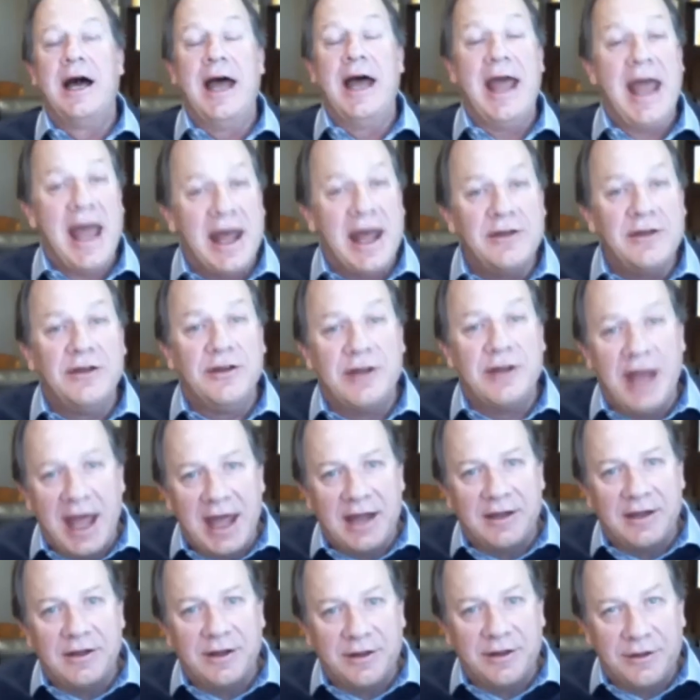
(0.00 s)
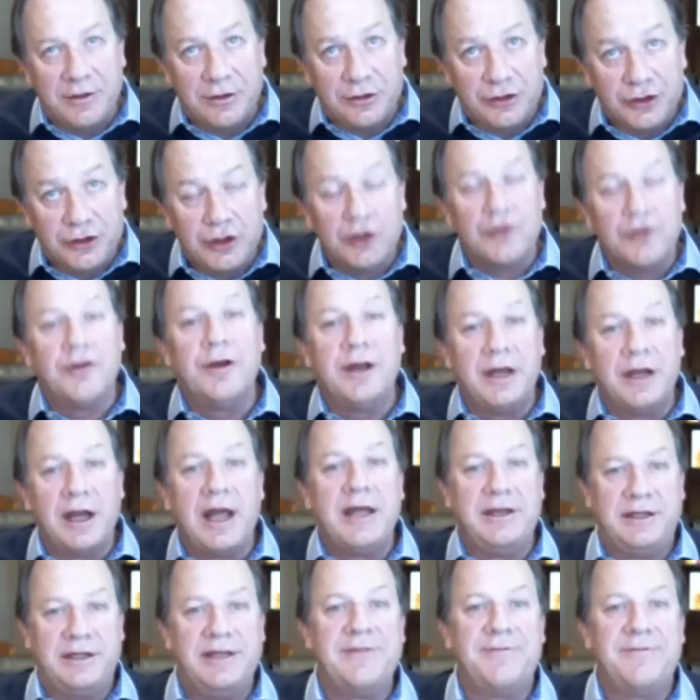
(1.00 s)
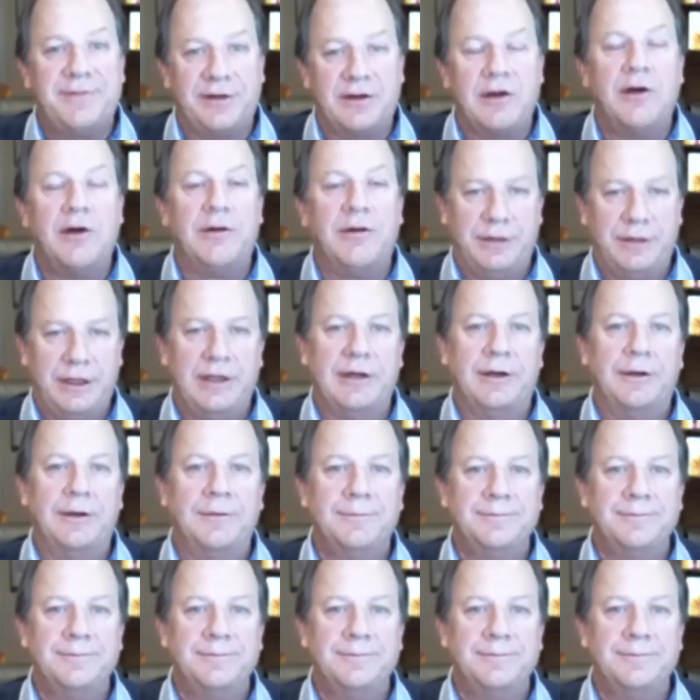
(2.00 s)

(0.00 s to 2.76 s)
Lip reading: And during a difficult year,